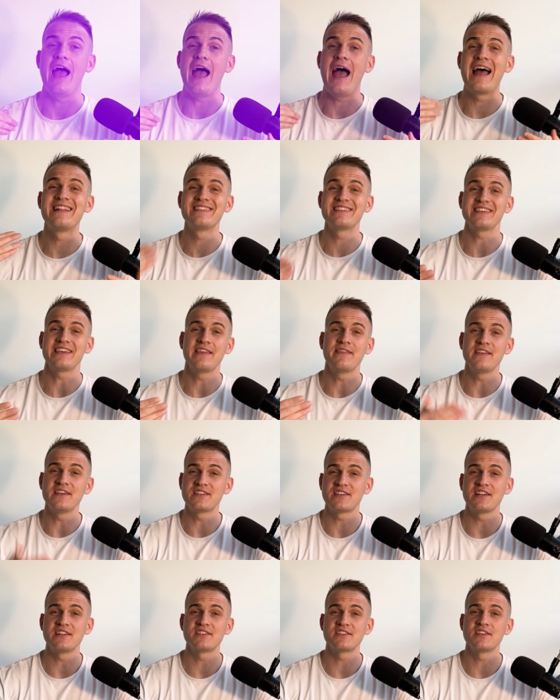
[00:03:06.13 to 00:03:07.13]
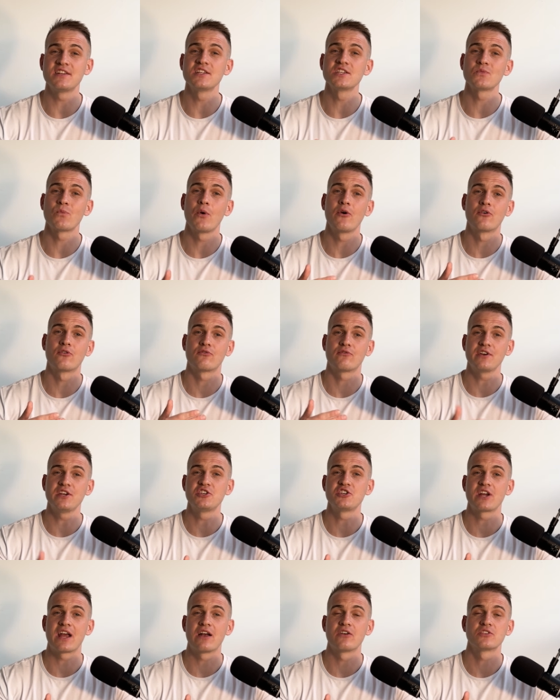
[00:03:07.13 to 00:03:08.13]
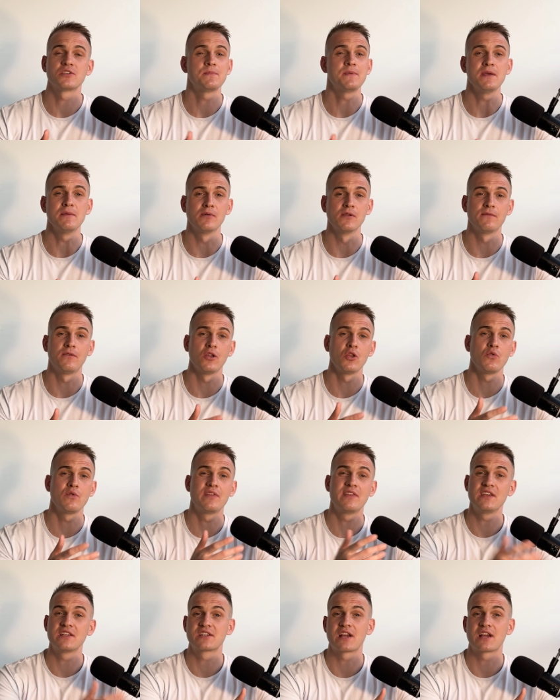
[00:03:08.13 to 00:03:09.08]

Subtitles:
And in this instance, we were reaching out to people following this